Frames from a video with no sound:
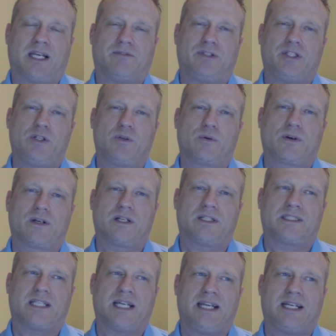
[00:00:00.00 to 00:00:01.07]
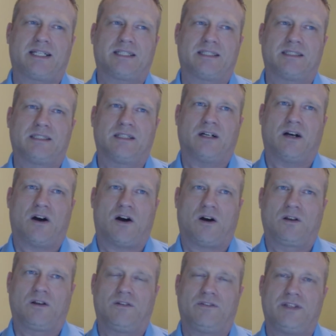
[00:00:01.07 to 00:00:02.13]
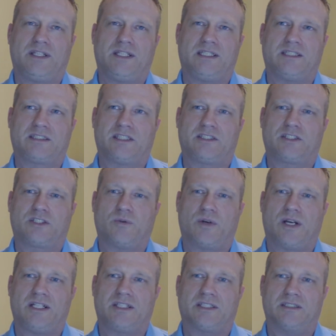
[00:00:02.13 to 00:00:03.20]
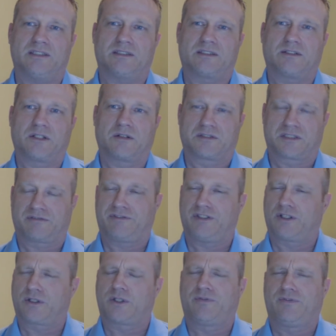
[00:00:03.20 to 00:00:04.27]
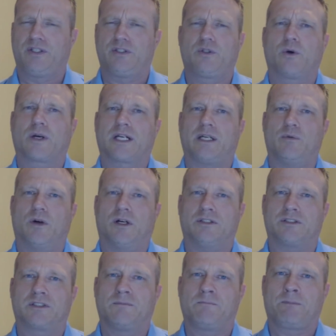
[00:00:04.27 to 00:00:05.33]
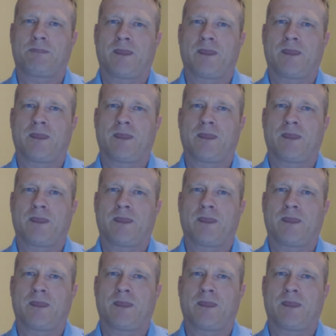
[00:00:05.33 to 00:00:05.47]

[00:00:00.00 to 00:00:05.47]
if you were to take all of these situations, there was a few quirky ones,